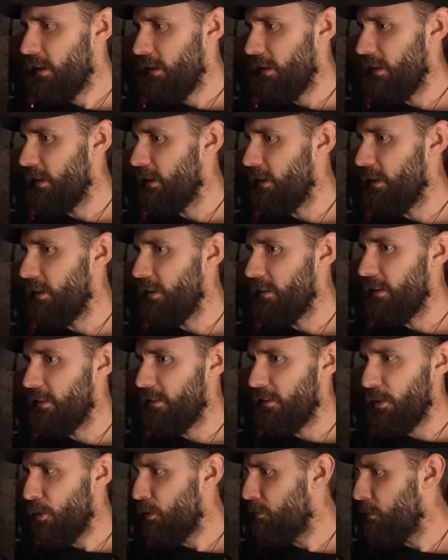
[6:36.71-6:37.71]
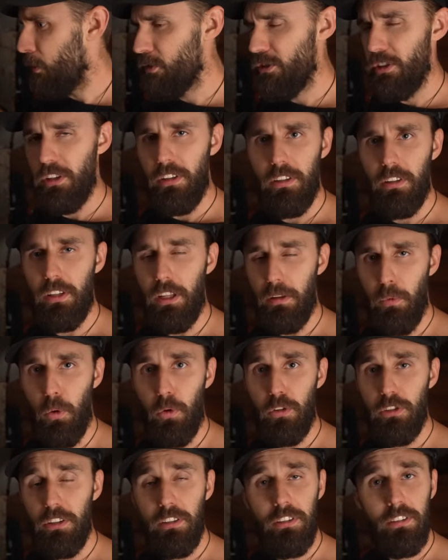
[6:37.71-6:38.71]
There's no
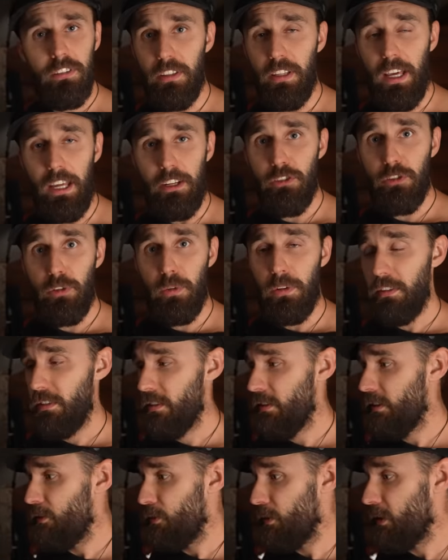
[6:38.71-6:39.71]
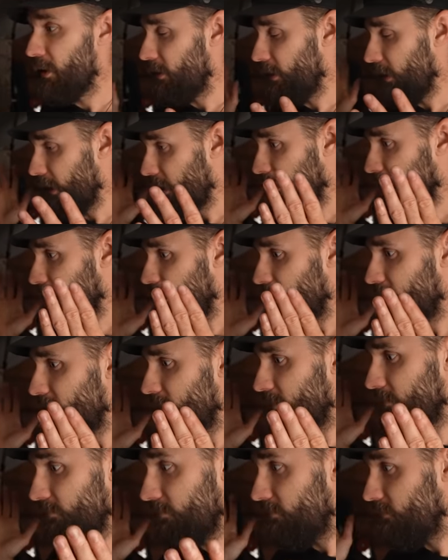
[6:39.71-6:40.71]
emotions attached to it. You can like
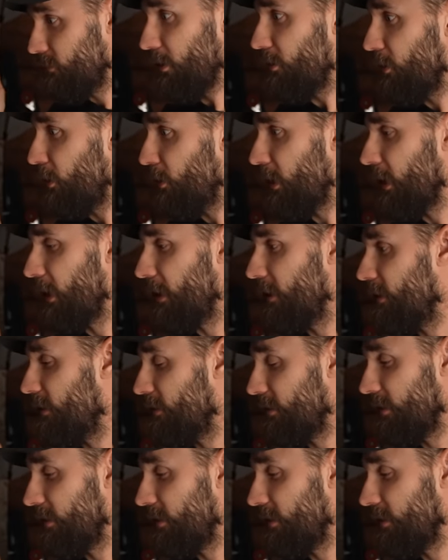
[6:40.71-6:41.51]
just look at it and